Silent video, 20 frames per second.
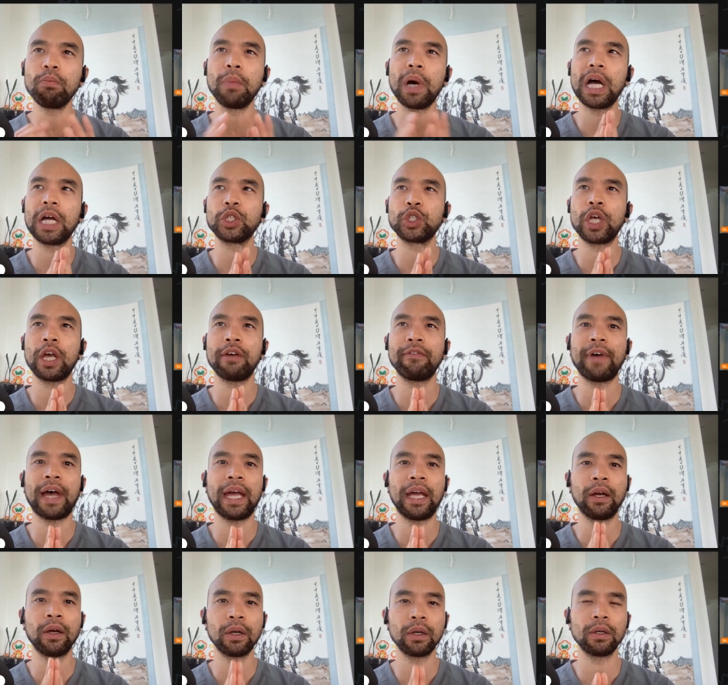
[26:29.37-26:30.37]
much have
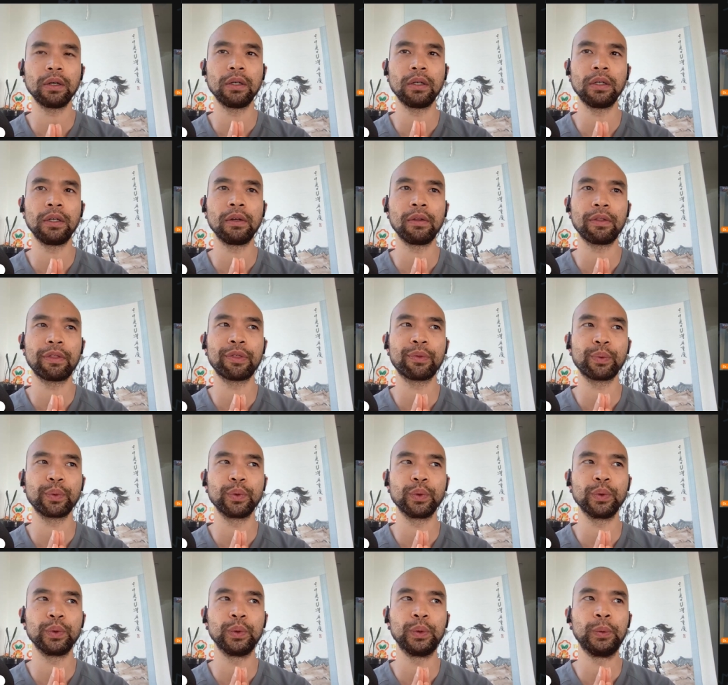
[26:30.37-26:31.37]
I heard
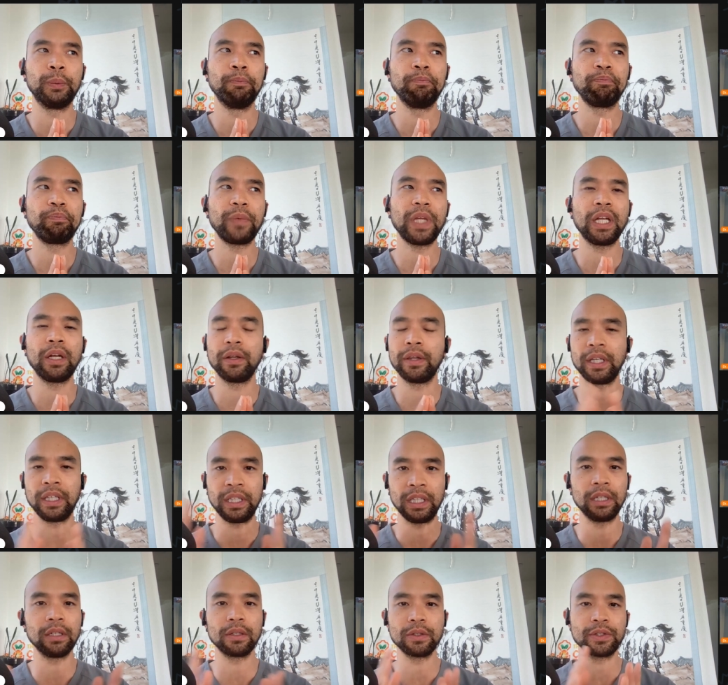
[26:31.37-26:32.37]
through, you know, the
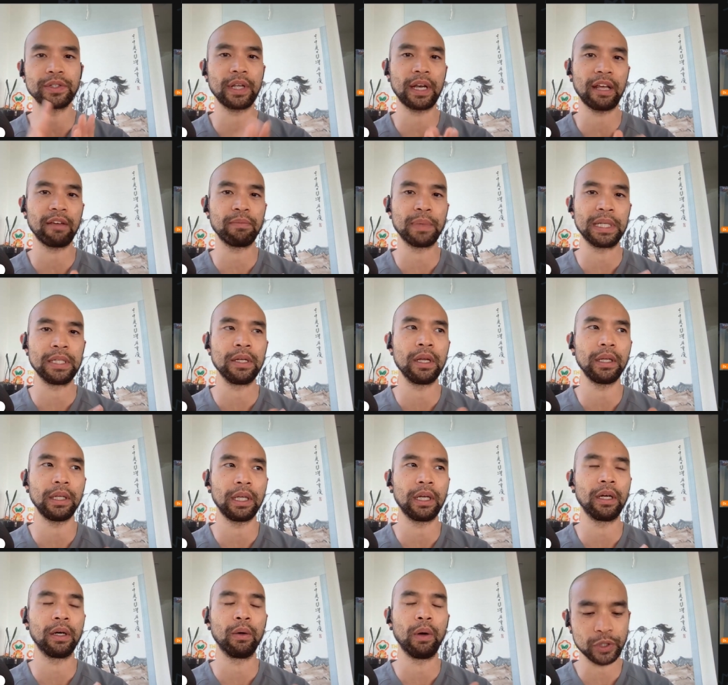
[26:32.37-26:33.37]
years that I've been,
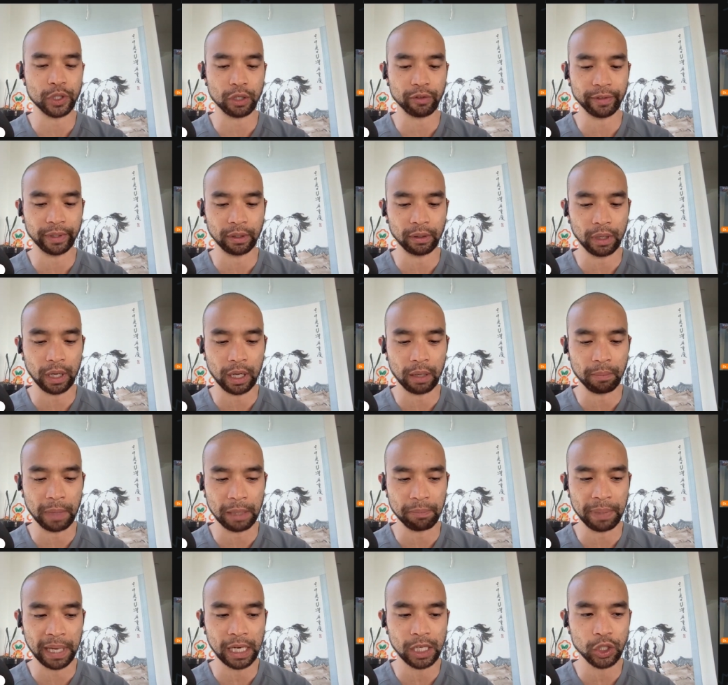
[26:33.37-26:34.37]
you know, serving uh,
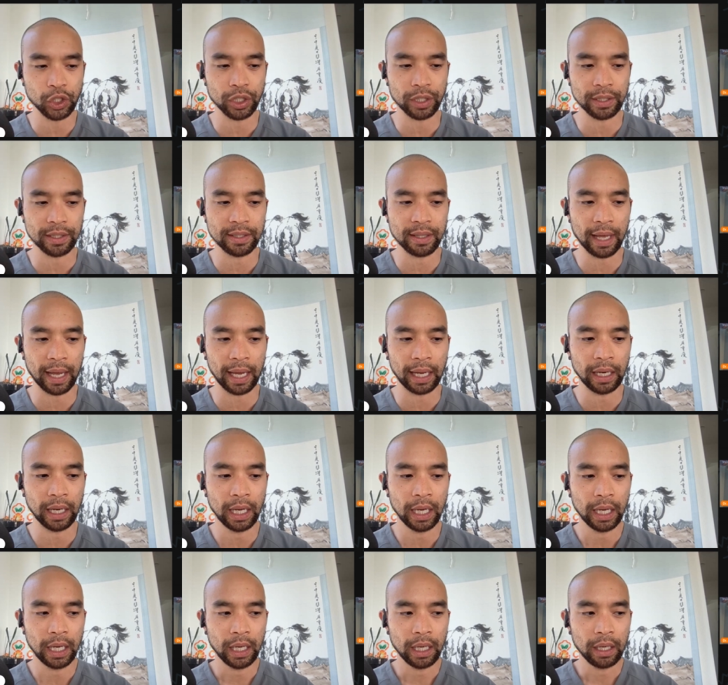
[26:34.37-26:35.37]
my patients that
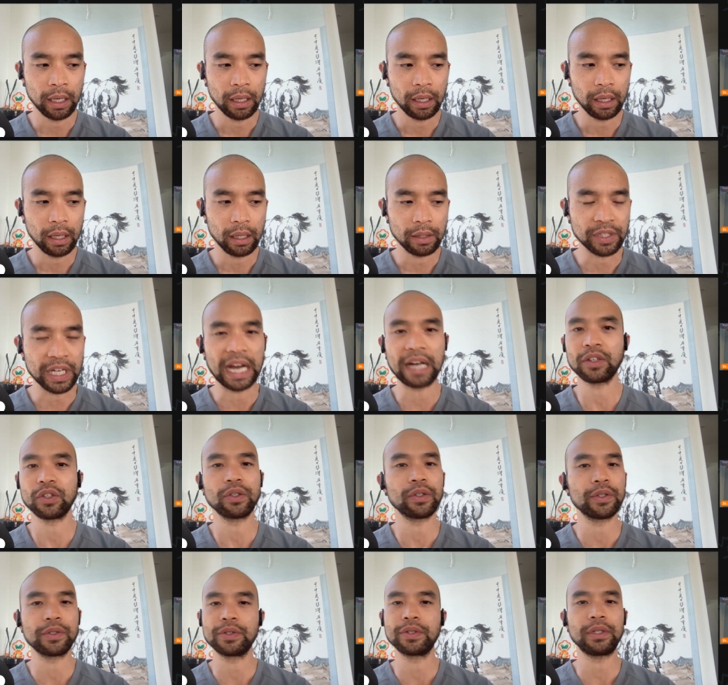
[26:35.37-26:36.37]

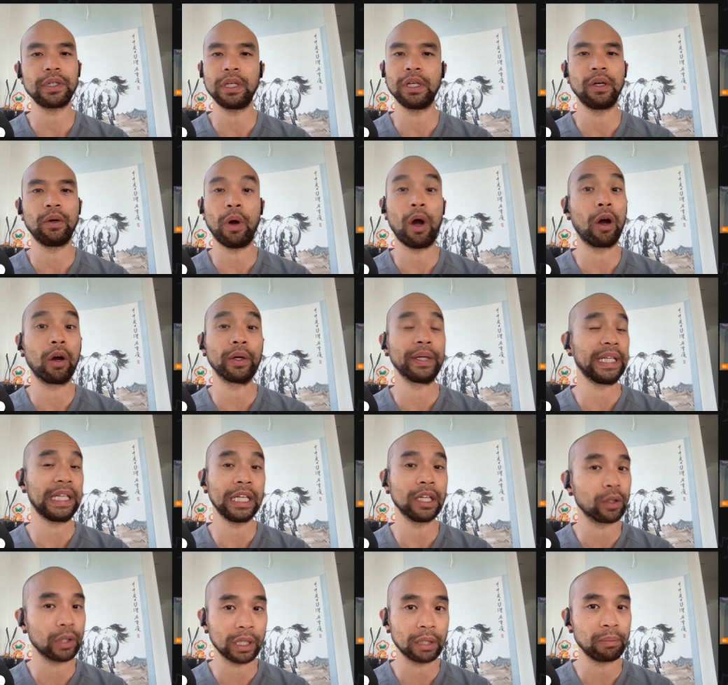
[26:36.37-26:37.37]
doctors, you know, aren't
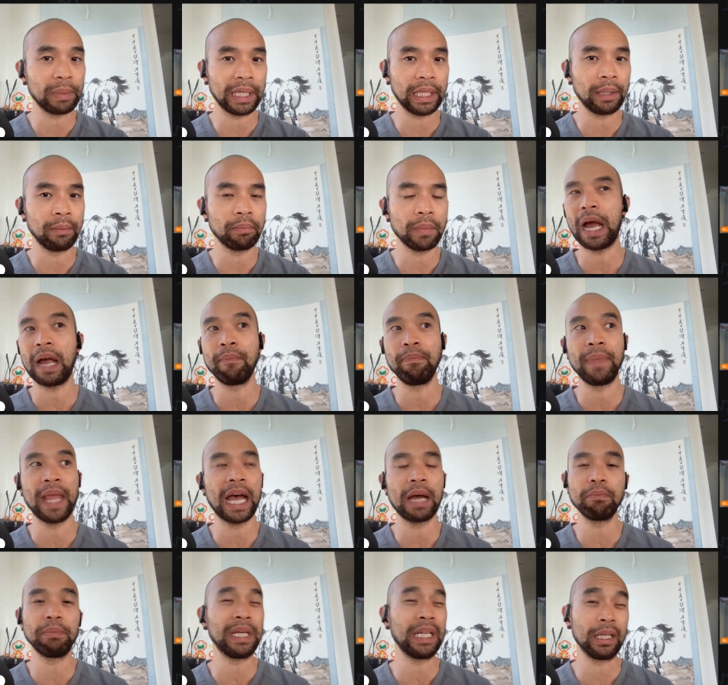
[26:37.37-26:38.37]
hearing me. I'm
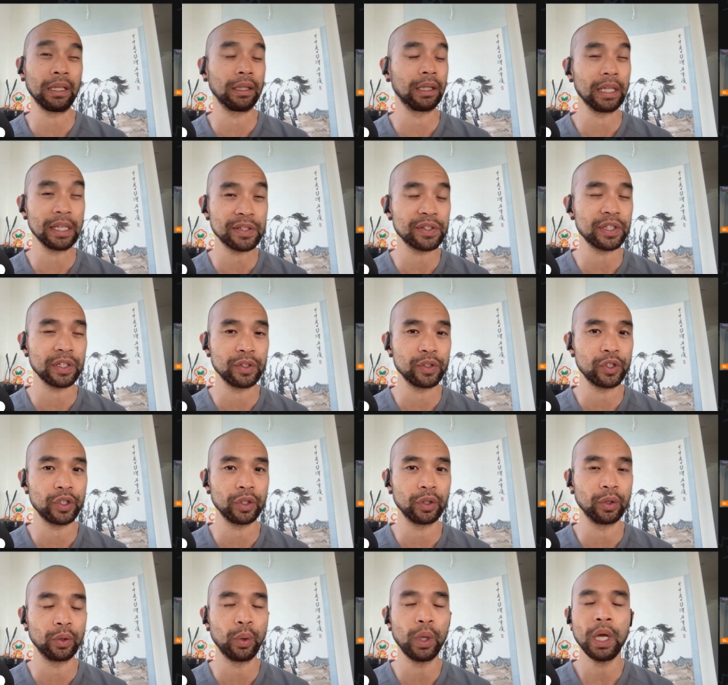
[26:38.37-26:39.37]
not being listened
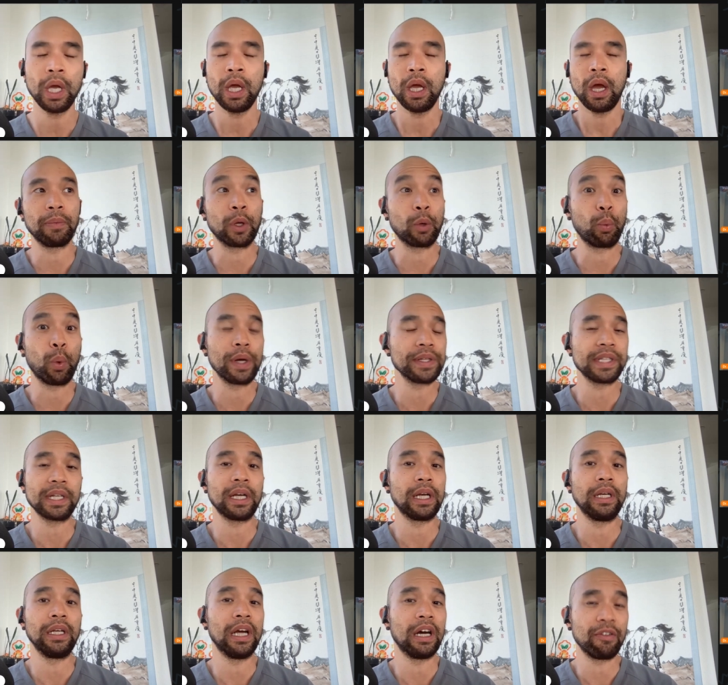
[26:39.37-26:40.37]
to. There wasn't
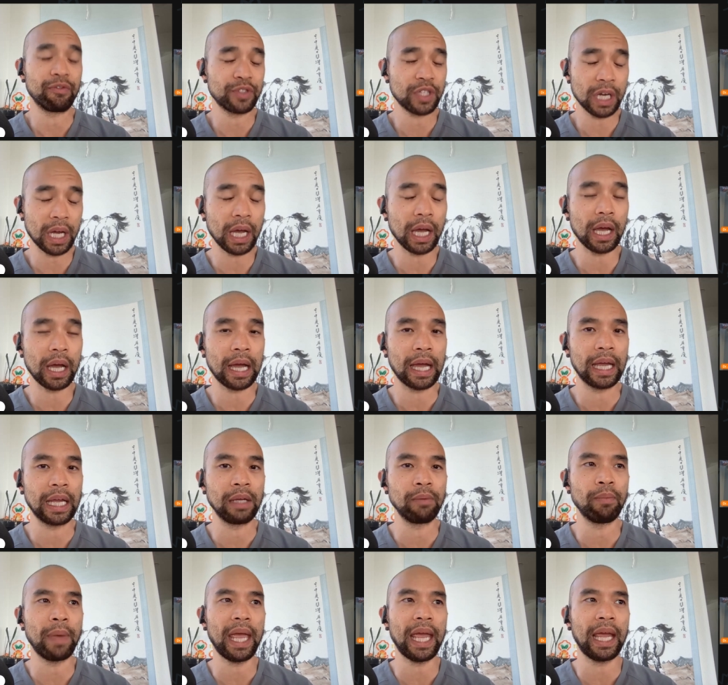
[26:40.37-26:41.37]
enough
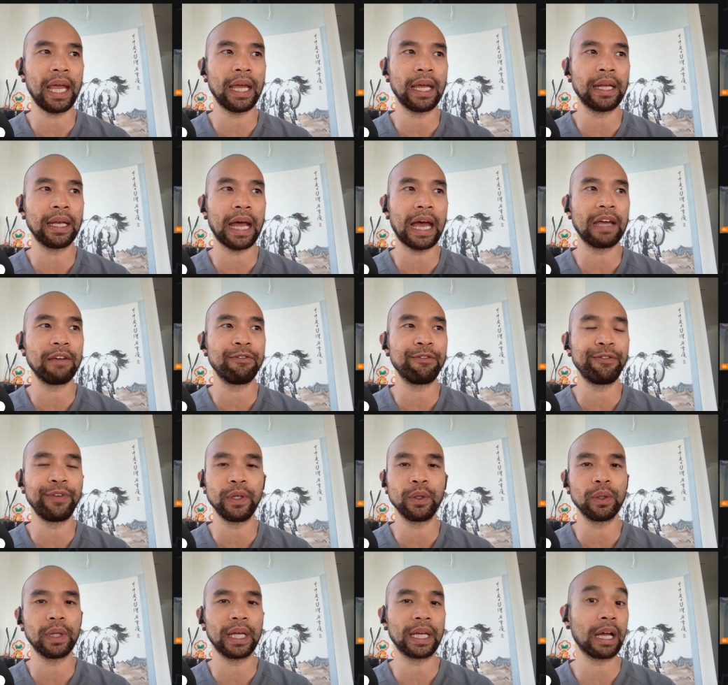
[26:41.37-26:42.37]
time and I
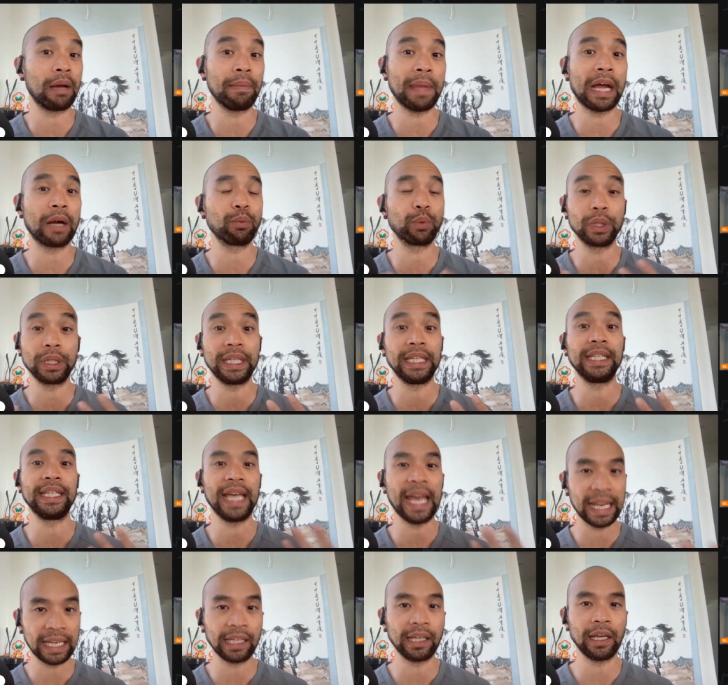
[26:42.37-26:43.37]
feel like I'm not really
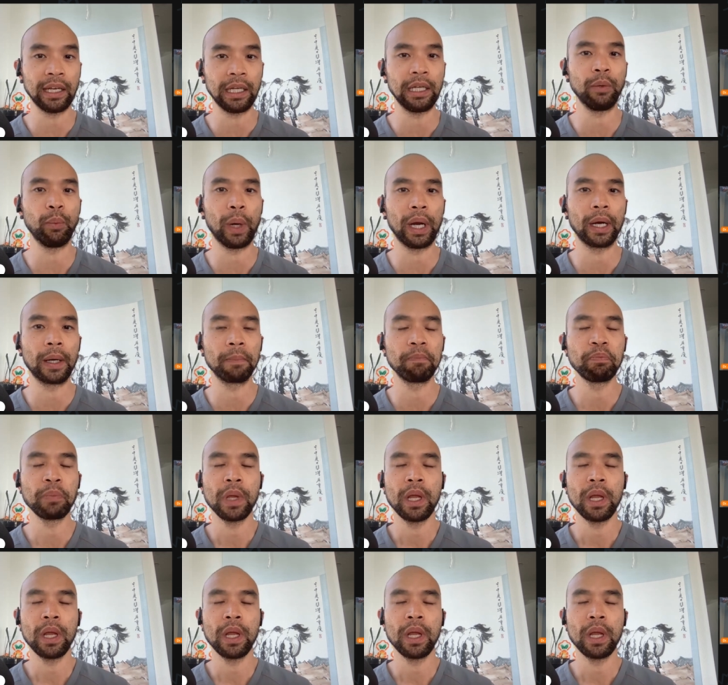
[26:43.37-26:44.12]
getting anywhere.